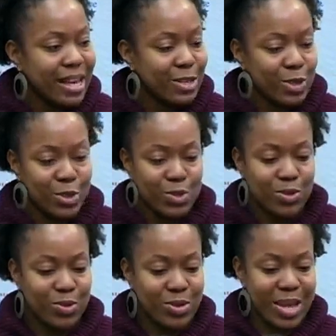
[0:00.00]

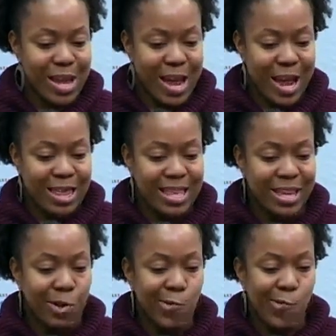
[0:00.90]
That's, I
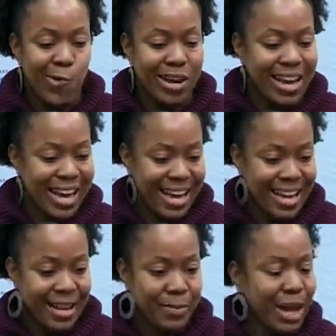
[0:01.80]
think, what I
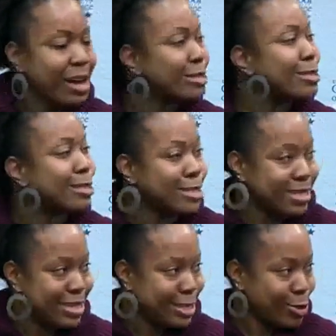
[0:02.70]
am
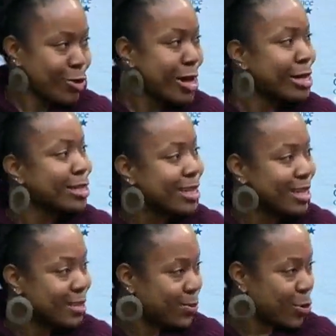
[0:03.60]
constantly trying to
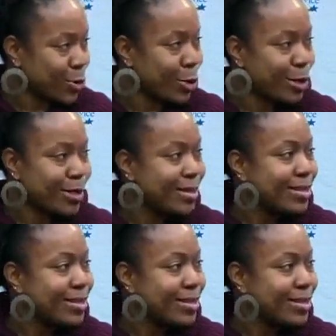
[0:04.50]
explore.